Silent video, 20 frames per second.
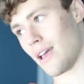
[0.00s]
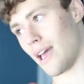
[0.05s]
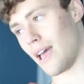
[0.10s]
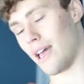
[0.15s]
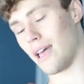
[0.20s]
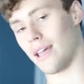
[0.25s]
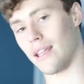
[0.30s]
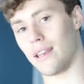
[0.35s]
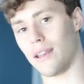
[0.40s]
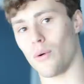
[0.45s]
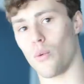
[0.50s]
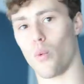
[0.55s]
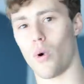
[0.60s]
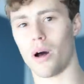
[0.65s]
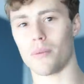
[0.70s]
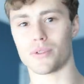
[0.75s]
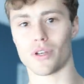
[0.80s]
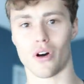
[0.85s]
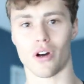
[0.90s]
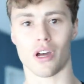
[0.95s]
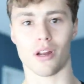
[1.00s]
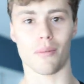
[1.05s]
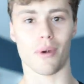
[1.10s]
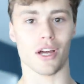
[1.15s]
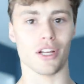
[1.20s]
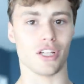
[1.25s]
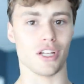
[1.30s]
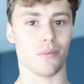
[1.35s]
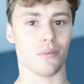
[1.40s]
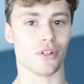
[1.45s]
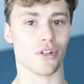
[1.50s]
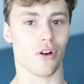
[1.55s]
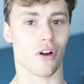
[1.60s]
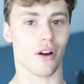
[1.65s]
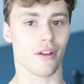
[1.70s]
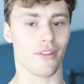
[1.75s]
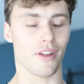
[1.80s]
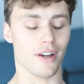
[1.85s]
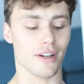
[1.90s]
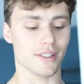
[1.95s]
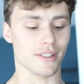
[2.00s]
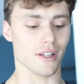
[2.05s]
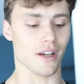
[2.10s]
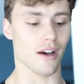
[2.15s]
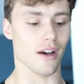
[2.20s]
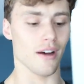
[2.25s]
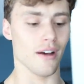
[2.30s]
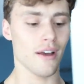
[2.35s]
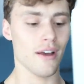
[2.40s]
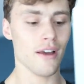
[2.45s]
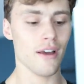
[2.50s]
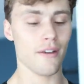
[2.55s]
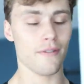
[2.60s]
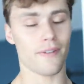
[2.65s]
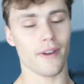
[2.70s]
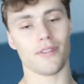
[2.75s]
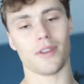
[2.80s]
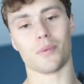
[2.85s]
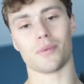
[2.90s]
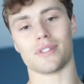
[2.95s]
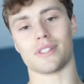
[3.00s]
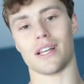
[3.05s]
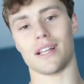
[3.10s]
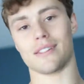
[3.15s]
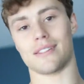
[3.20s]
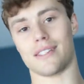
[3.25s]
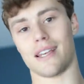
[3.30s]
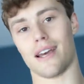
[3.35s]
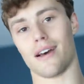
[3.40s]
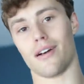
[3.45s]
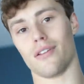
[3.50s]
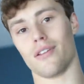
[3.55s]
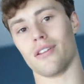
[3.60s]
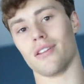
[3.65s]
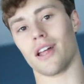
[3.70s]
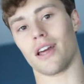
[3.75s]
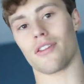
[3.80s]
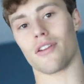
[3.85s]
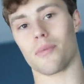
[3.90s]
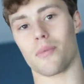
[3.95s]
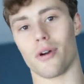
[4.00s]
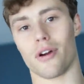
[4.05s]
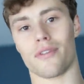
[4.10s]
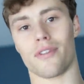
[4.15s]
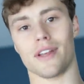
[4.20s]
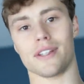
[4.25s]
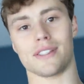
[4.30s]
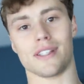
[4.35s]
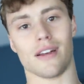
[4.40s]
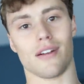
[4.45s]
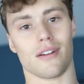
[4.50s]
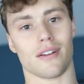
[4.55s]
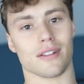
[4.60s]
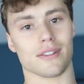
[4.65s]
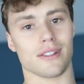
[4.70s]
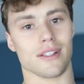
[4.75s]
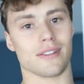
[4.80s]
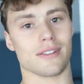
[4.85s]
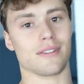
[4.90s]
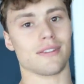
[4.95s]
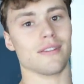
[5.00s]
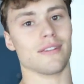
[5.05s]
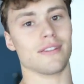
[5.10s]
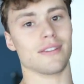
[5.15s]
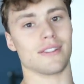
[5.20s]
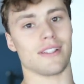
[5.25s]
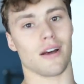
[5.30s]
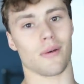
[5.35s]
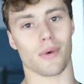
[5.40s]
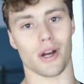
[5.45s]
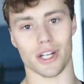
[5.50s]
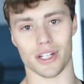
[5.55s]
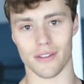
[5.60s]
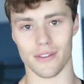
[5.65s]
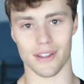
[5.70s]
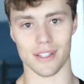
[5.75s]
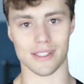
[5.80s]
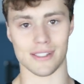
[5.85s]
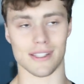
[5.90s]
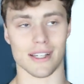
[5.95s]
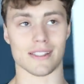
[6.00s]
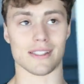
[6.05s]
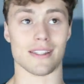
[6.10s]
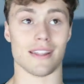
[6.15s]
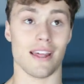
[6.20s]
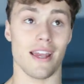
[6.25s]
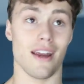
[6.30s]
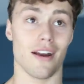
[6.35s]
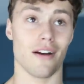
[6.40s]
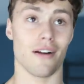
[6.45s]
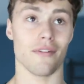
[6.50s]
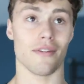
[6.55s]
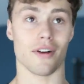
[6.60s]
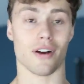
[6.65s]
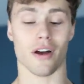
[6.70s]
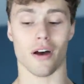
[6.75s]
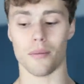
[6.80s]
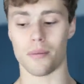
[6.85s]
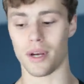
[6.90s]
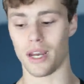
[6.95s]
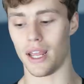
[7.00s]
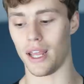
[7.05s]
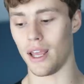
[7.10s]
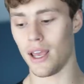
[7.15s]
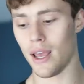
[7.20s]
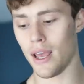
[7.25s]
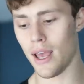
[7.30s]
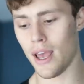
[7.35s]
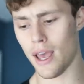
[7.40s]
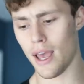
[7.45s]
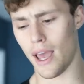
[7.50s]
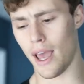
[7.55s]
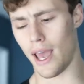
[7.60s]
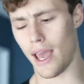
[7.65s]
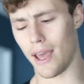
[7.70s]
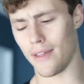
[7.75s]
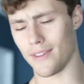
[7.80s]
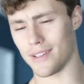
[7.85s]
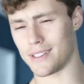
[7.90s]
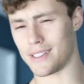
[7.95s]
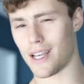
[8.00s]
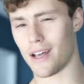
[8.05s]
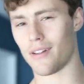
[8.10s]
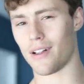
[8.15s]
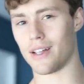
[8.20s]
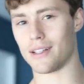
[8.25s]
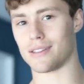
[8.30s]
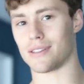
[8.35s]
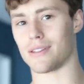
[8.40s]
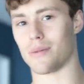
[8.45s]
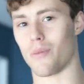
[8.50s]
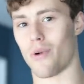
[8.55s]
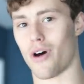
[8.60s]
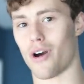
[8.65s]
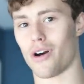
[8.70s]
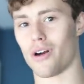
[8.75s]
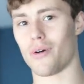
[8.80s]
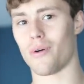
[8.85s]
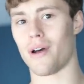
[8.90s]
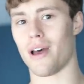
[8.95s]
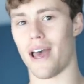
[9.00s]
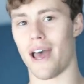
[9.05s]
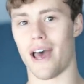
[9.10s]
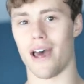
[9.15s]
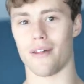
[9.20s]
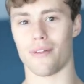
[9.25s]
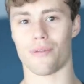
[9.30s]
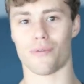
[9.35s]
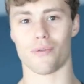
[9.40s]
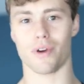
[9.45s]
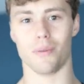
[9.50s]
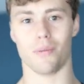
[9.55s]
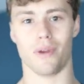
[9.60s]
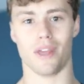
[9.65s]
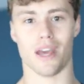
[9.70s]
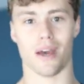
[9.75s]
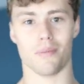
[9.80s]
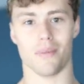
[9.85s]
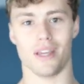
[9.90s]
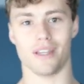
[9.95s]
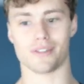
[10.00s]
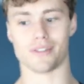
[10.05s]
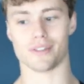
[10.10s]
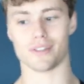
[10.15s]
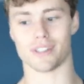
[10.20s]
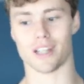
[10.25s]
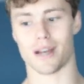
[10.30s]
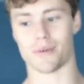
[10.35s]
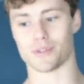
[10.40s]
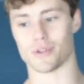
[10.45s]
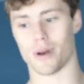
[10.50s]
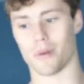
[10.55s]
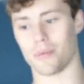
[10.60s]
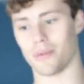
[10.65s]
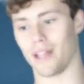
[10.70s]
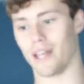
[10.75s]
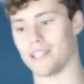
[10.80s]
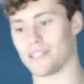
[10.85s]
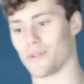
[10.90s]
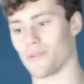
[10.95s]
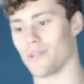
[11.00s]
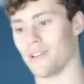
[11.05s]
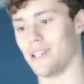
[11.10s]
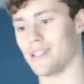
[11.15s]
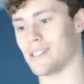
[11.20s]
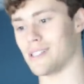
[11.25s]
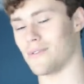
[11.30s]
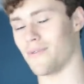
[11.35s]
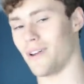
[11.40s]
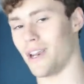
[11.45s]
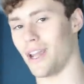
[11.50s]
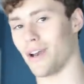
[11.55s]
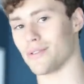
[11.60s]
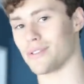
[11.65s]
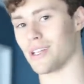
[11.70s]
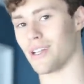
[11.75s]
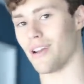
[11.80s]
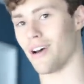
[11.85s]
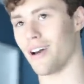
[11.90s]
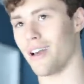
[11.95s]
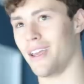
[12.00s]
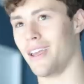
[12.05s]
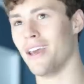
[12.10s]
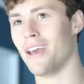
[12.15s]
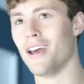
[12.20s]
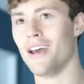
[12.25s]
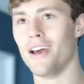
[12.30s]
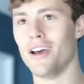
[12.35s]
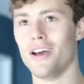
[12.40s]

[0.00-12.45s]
And while I'm talking about Gymshark, there's a 50% sale, like their birthday sale, because it's celebration of the sixth year of their company. And the sale ends tomorrow at 3 p.m. Eastern time, so I plan to release this video tonight.